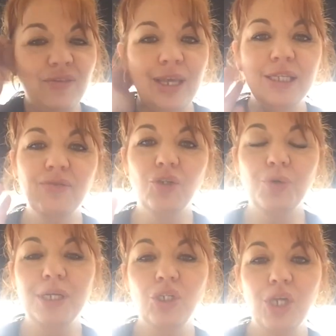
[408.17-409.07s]
thanks for
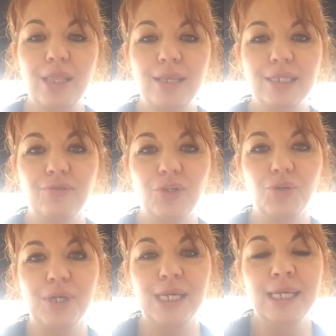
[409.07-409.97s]
joining, Chad, thanks for
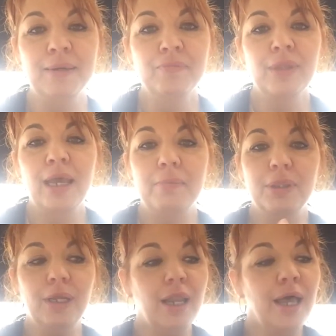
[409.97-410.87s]
joining. But
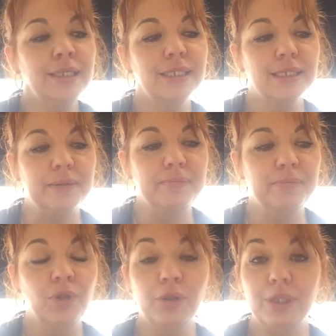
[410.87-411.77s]
the last tip,
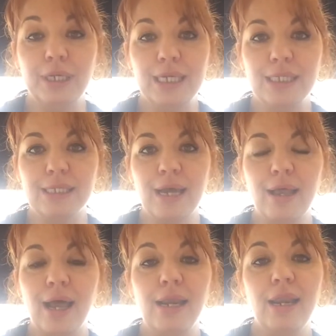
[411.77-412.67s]
not the least,
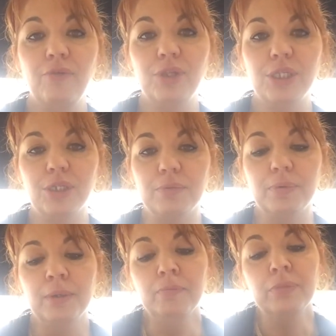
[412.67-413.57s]
I love this tip,
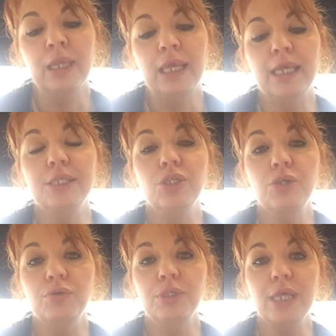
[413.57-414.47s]
is
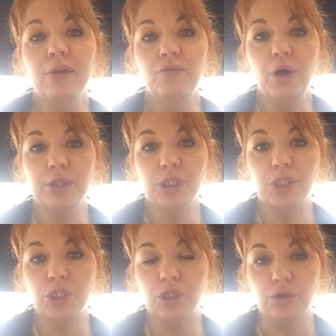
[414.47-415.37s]
use advanced
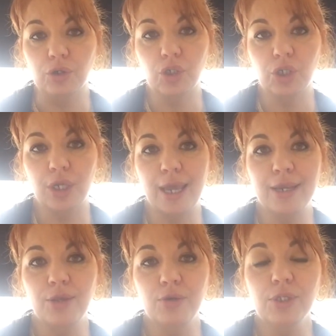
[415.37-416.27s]
search
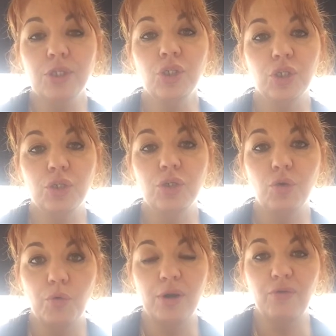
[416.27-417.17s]
and use it to
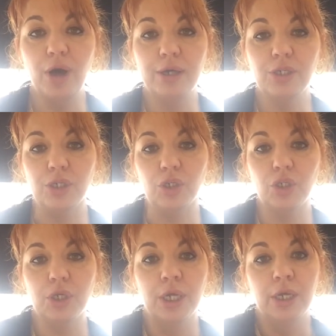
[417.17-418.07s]
your
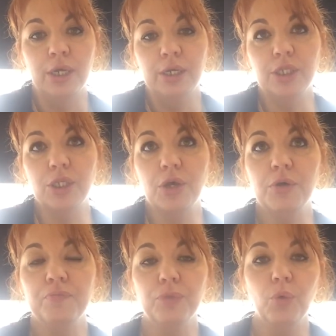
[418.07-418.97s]
advantage.
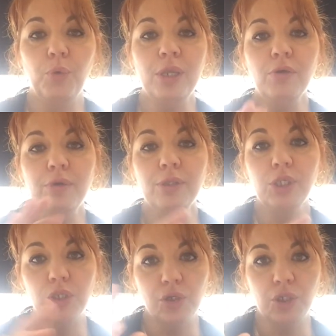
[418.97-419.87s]
So when you're in the
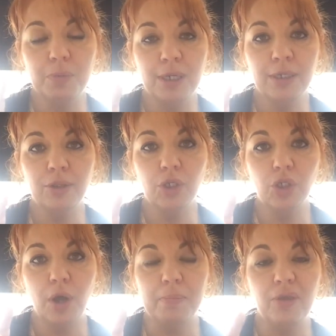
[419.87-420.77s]
search button at the
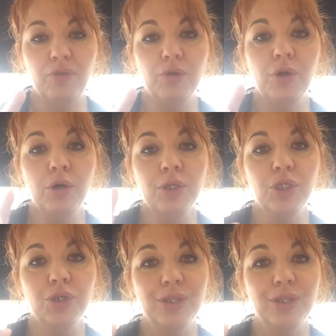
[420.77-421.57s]
top, if you look to the